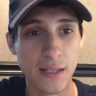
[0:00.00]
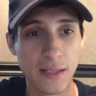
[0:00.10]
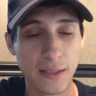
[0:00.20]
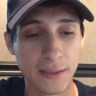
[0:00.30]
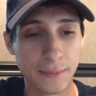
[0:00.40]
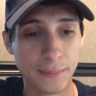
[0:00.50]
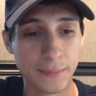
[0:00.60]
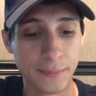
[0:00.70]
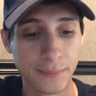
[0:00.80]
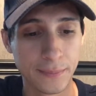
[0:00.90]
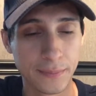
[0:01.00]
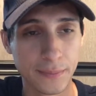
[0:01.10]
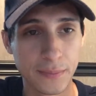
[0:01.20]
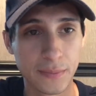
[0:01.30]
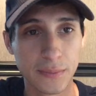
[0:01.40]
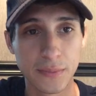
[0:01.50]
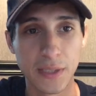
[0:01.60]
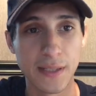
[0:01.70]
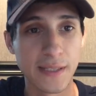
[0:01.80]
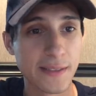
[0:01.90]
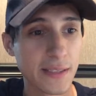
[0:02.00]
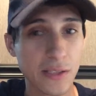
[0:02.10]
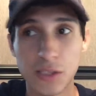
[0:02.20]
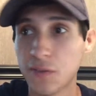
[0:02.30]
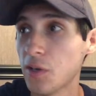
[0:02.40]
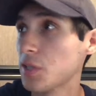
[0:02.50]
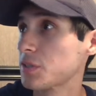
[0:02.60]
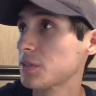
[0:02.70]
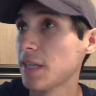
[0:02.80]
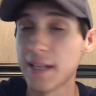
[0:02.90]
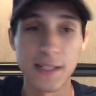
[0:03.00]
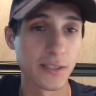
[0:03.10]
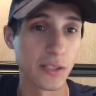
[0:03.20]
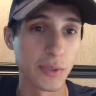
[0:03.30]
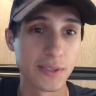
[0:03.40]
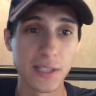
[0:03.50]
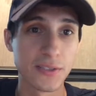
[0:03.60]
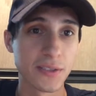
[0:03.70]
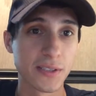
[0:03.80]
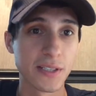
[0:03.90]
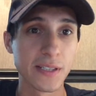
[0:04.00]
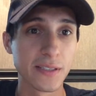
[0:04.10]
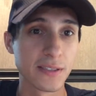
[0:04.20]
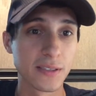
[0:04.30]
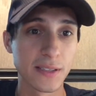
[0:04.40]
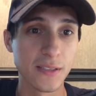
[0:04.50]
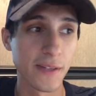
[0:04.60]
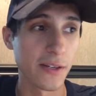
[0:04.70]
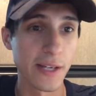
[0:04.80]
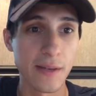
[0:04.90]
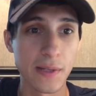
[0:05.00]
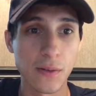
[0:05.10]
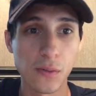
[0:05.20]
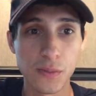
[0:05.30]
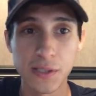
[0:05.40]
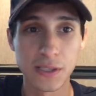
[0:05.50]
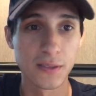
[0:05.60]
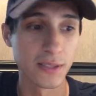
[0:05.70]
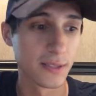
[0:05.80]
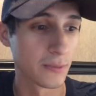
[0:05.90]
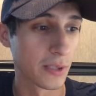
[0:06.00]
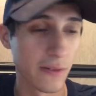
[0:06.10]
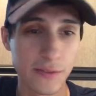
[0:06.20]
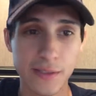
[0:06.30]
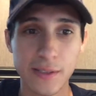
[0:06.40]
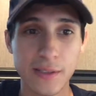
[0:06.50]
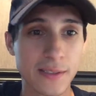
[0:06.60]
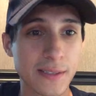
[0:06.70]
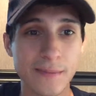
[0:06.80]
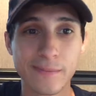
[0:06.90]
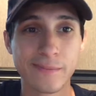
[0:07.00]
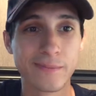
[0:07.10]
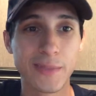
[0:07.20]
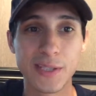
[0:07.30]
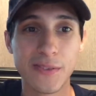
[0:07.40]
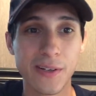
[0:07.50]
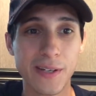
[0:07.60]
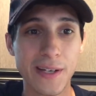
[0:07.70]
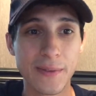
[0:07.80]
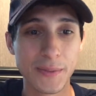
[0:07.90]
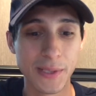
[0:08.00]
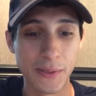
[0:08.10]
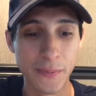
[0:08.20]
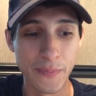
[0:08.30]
and that's it. As far as, I can't tell you what sections to study because it's fair game. That whole book, it's whatever's in there it's fair game. So